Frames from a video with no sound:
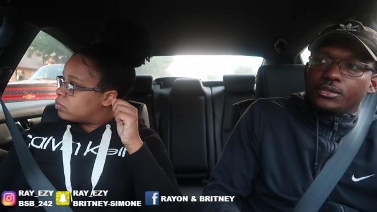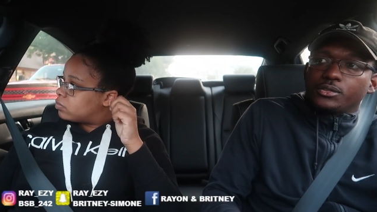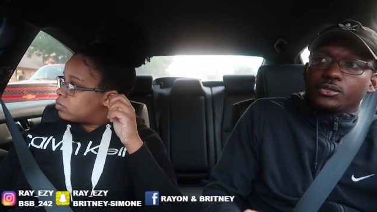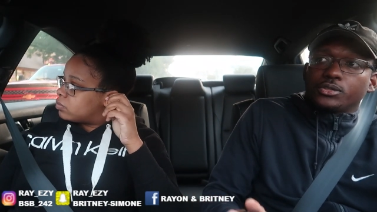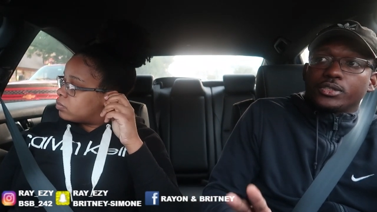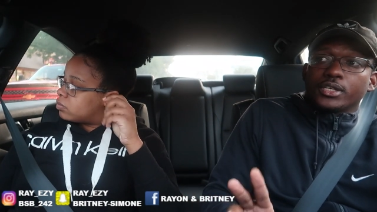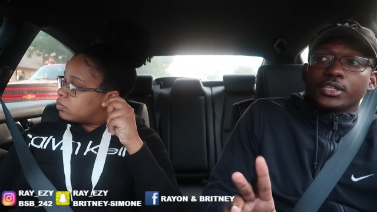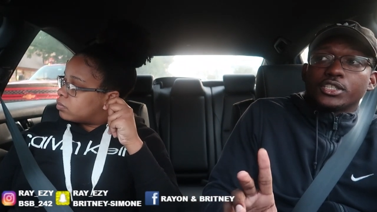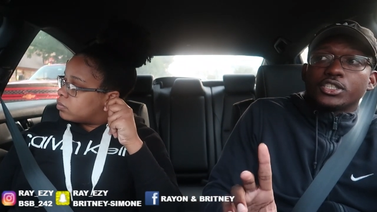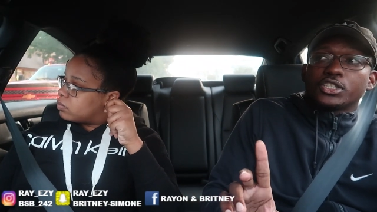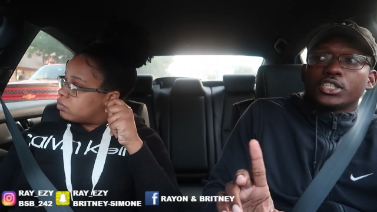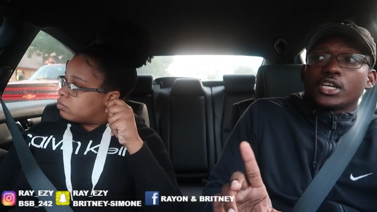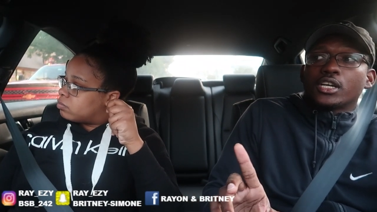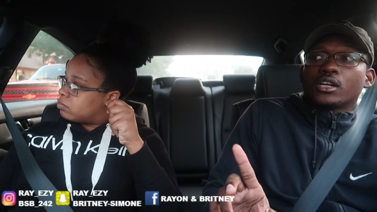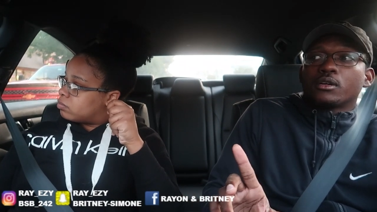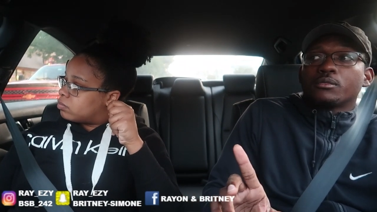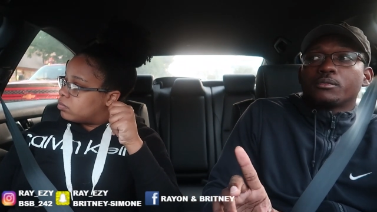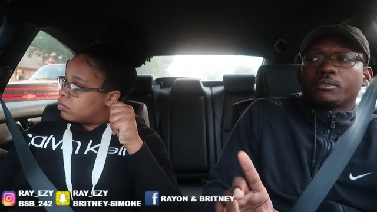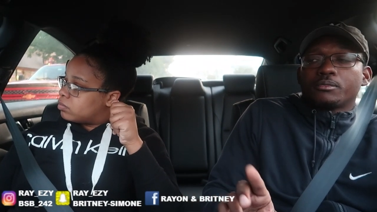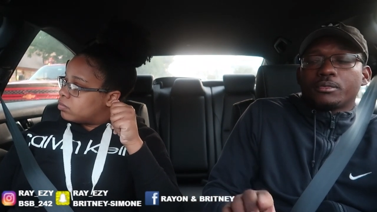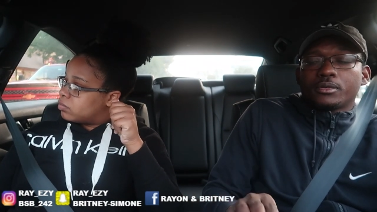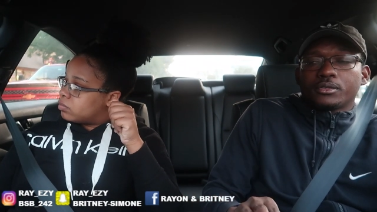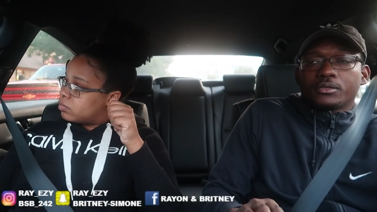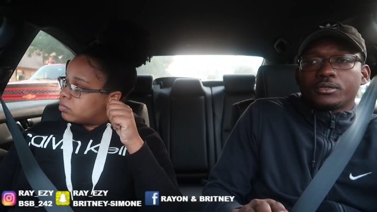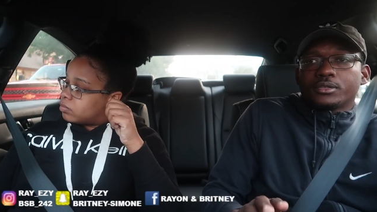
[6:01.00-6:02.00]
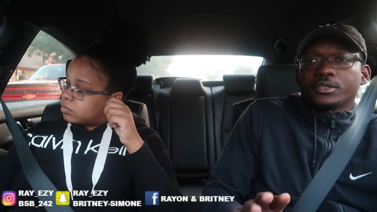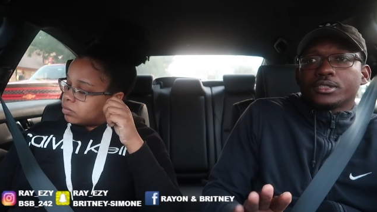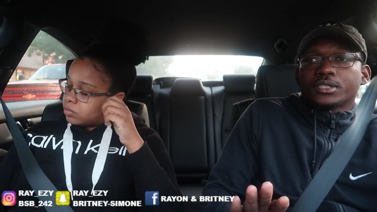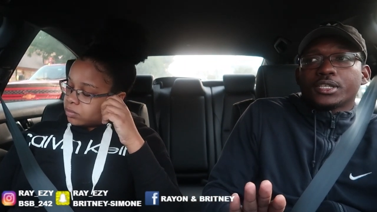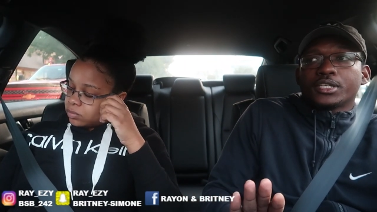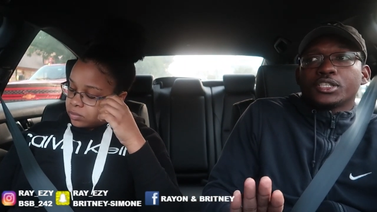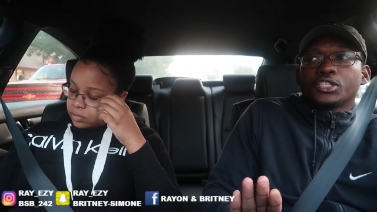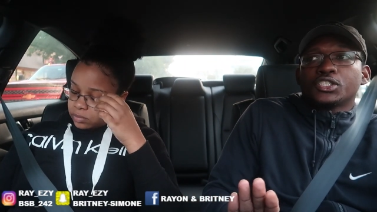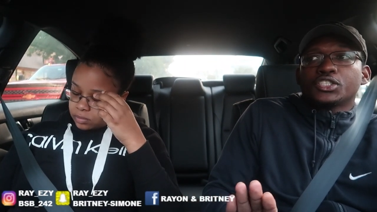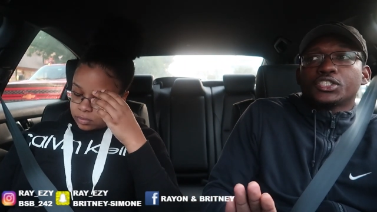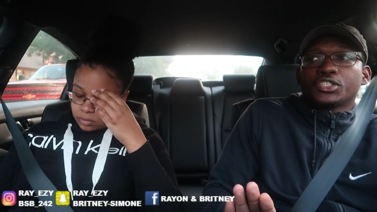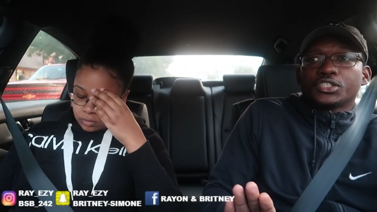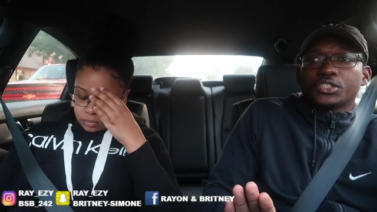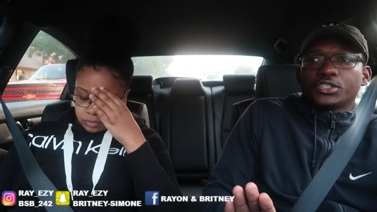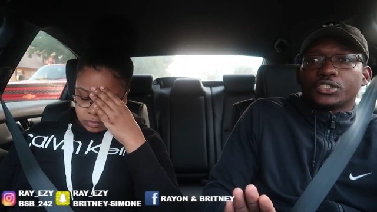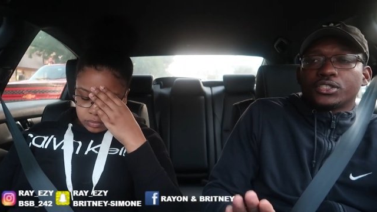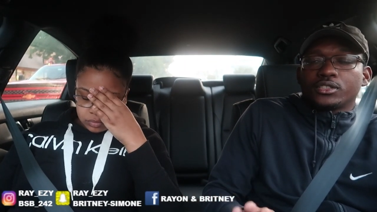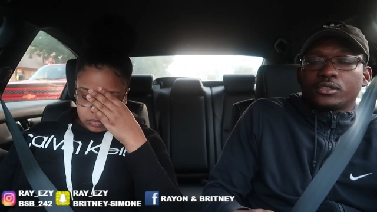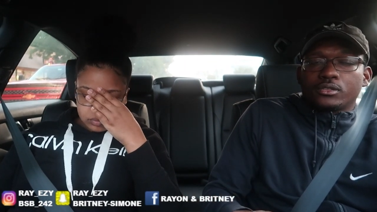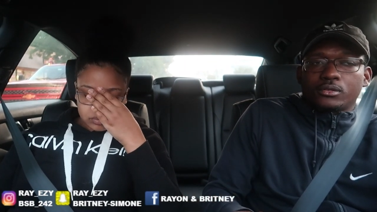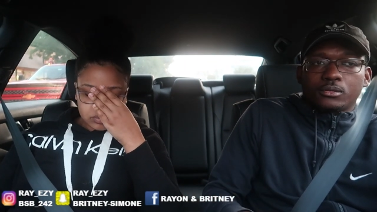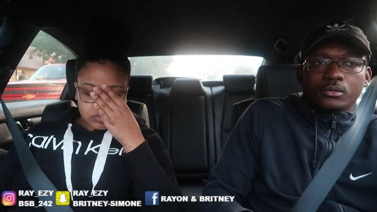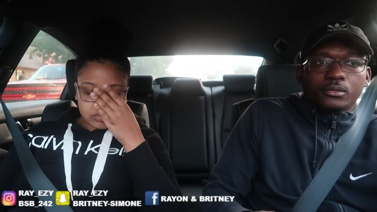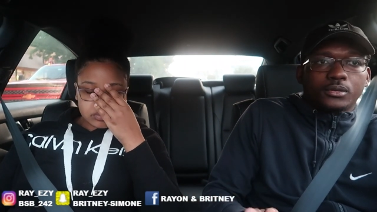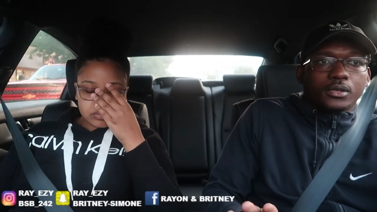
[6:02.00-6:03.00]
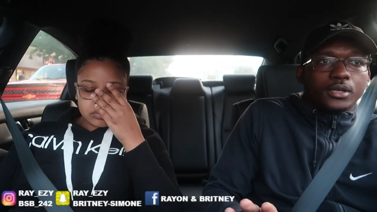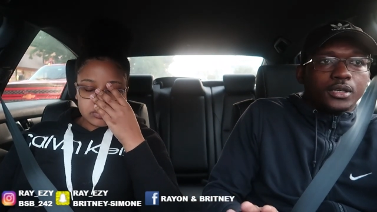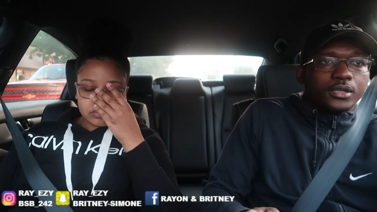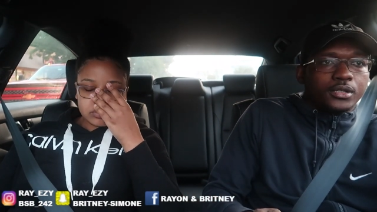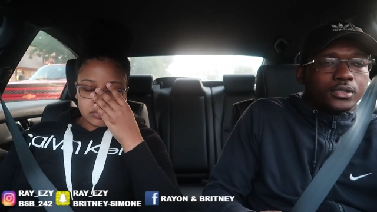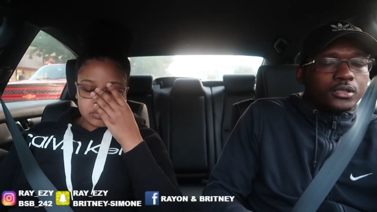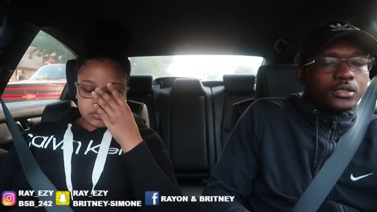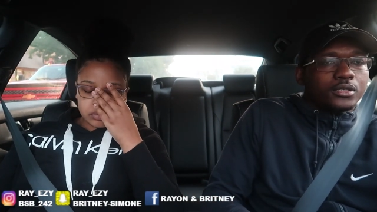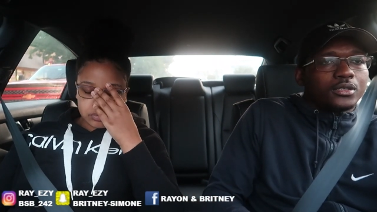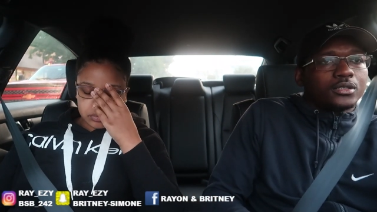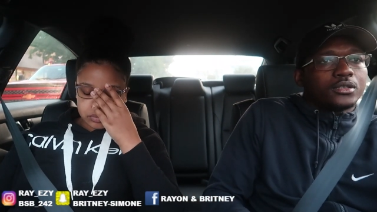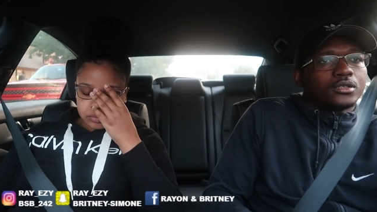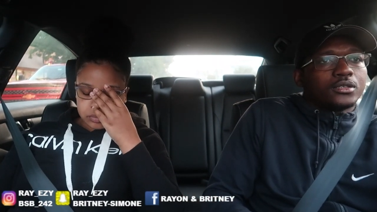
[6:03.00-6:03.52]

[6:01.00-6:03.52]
Speaker 1: You said shut up, but you didn't say shh. Okay?